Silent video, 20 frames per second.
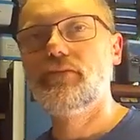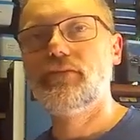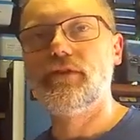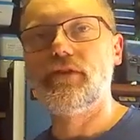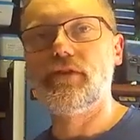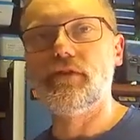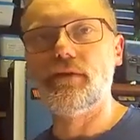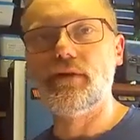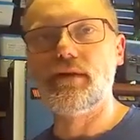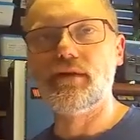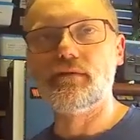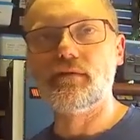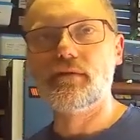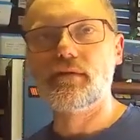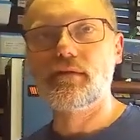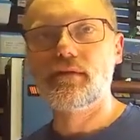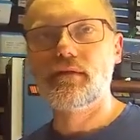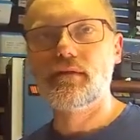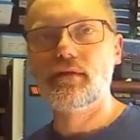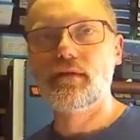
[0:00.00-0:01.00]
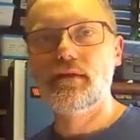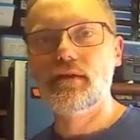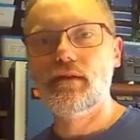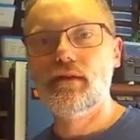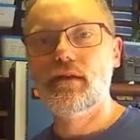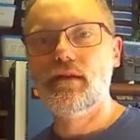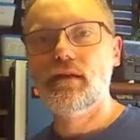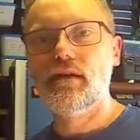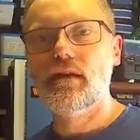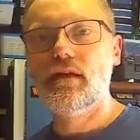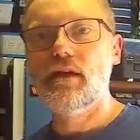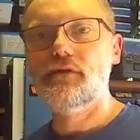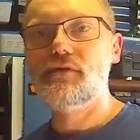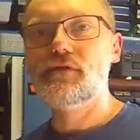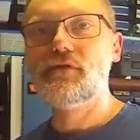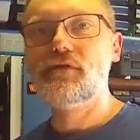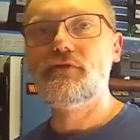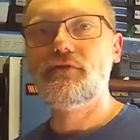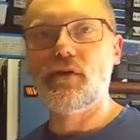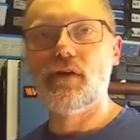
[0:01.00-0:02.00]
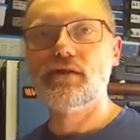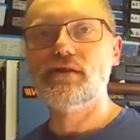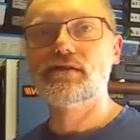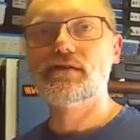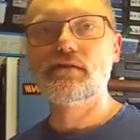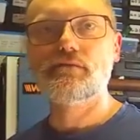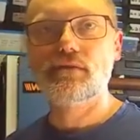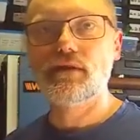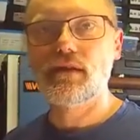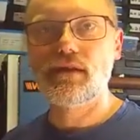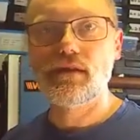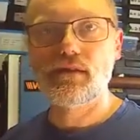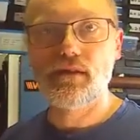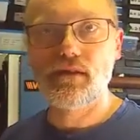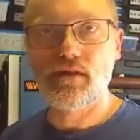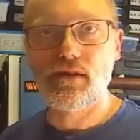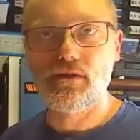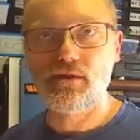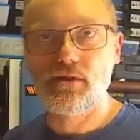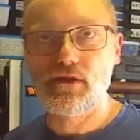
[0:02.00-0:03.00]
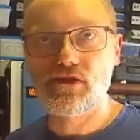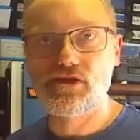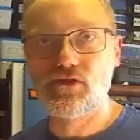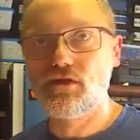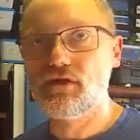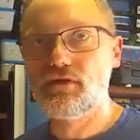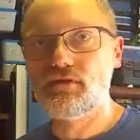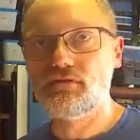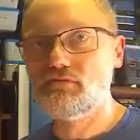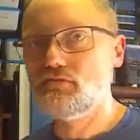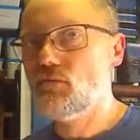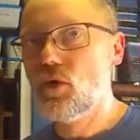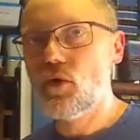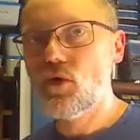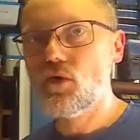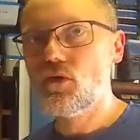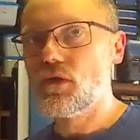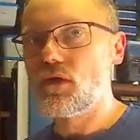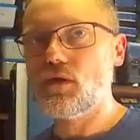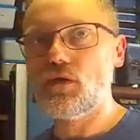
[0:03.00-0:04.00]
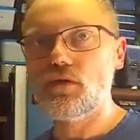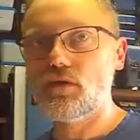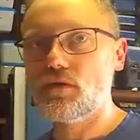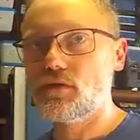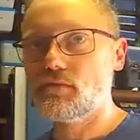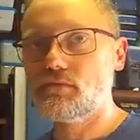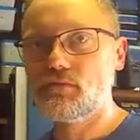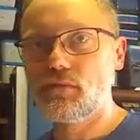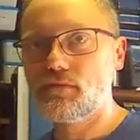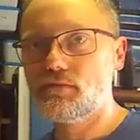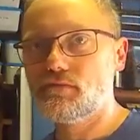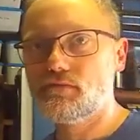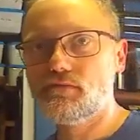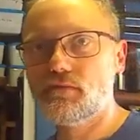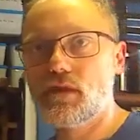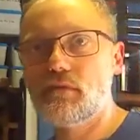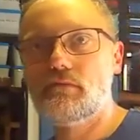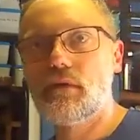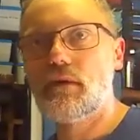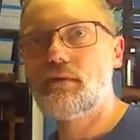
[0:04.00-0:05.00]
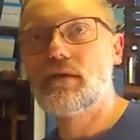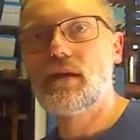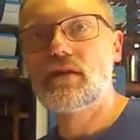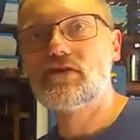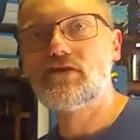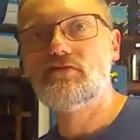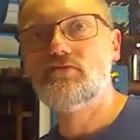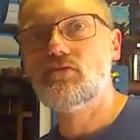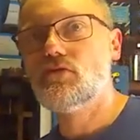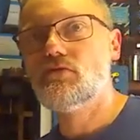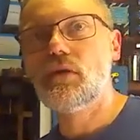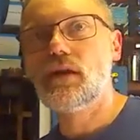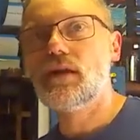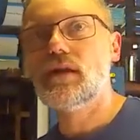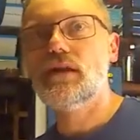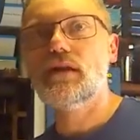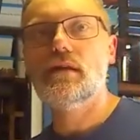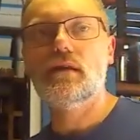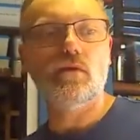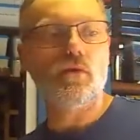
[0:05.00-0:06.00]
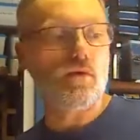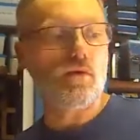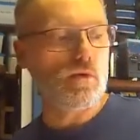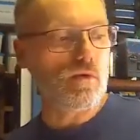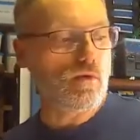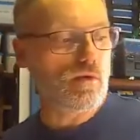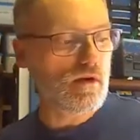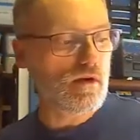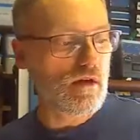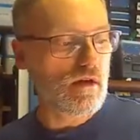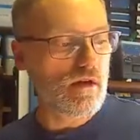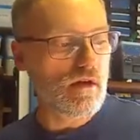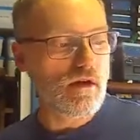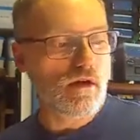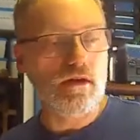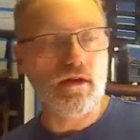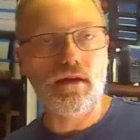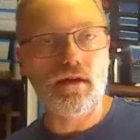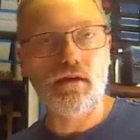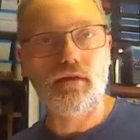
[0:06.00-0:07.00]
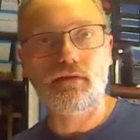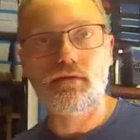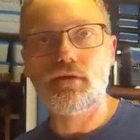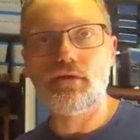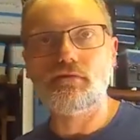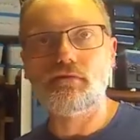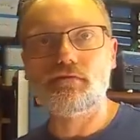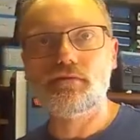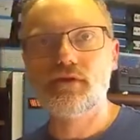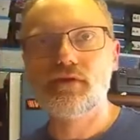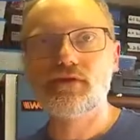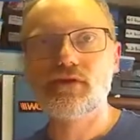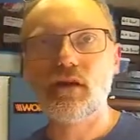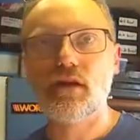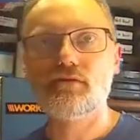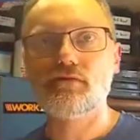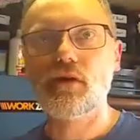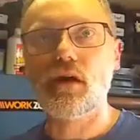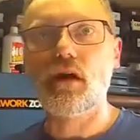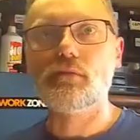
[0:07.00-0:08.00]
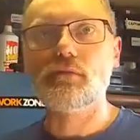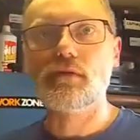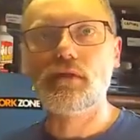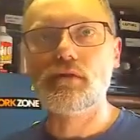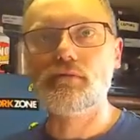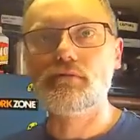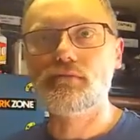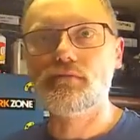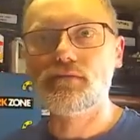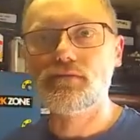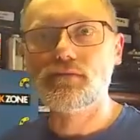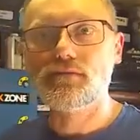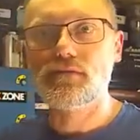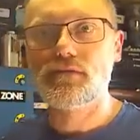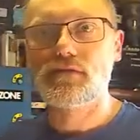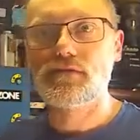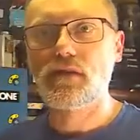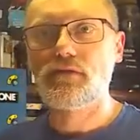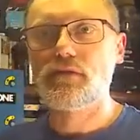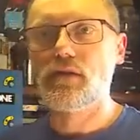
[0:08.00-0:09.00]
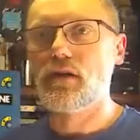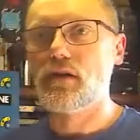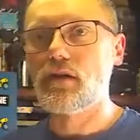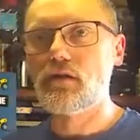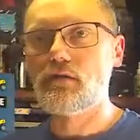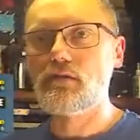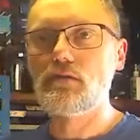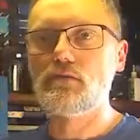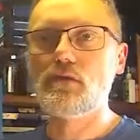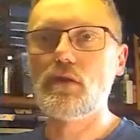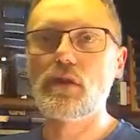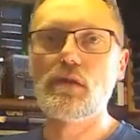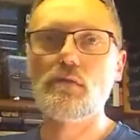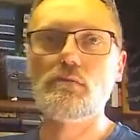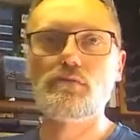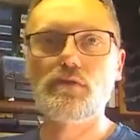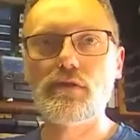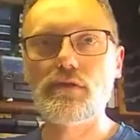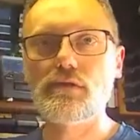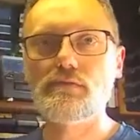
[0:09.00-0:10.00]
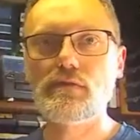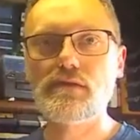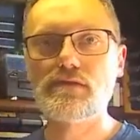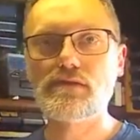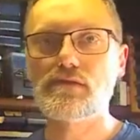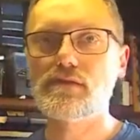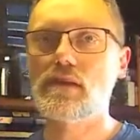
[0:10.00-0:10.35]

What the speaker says: do it. If you can find something that you enjoy even more, that maybe gets you more money, or you decide, right, I'm going to stuff it. I don't want to work in the printing business